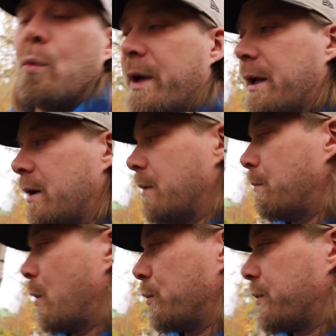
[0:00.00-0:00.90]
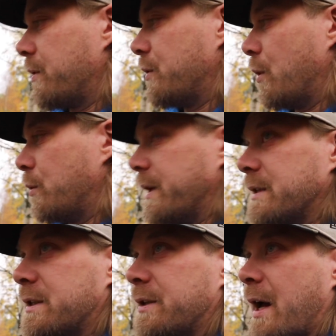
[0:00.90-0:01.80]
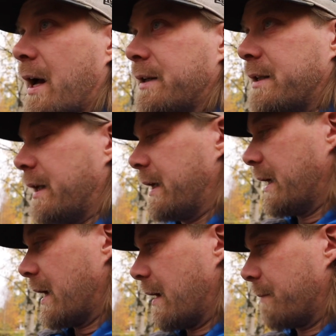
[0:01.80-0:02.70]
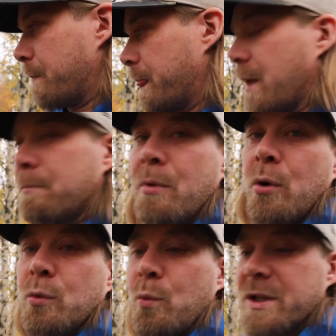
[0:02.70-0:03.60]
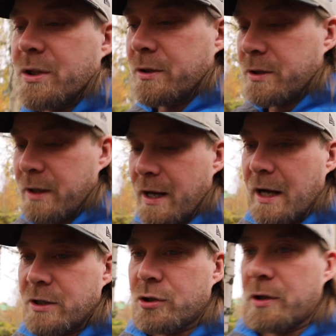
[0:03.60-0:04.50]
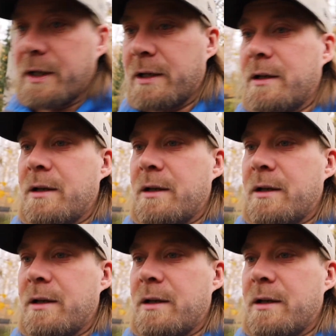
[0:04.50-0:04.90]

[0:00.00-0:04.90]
we both noticed that the boat wasn't actually